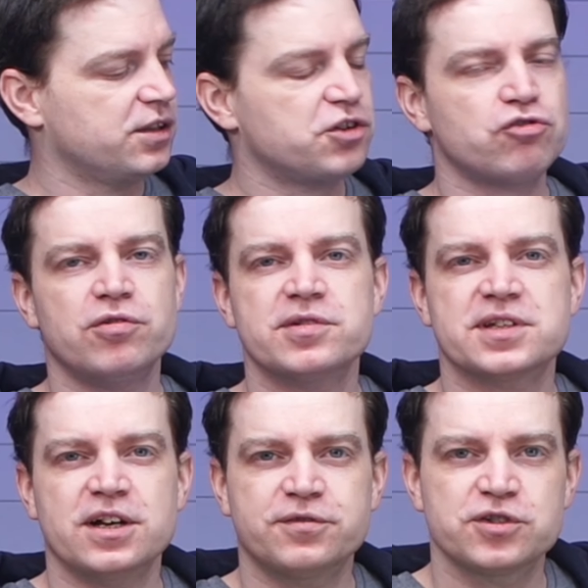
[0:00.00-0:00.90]
The controller
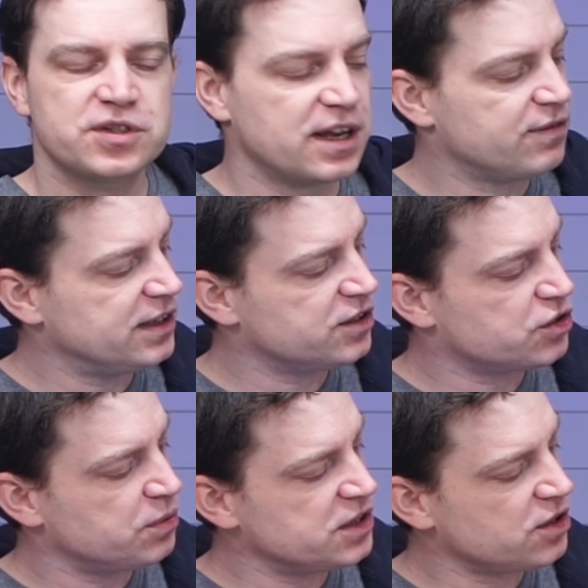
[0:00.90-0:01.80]
itself does have a little
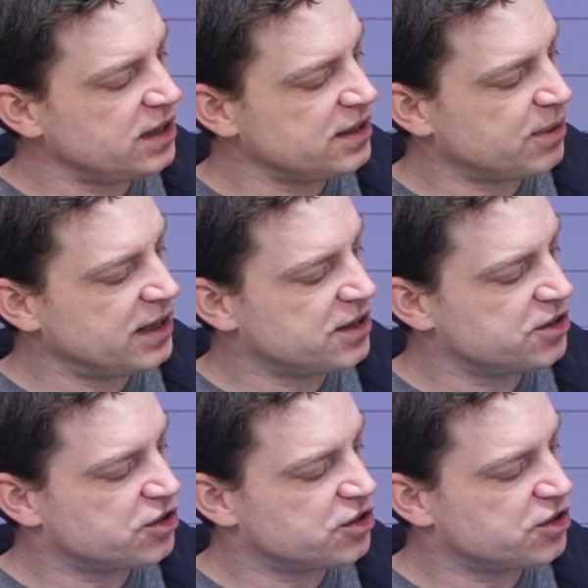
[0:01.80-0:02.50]
switch on it where you can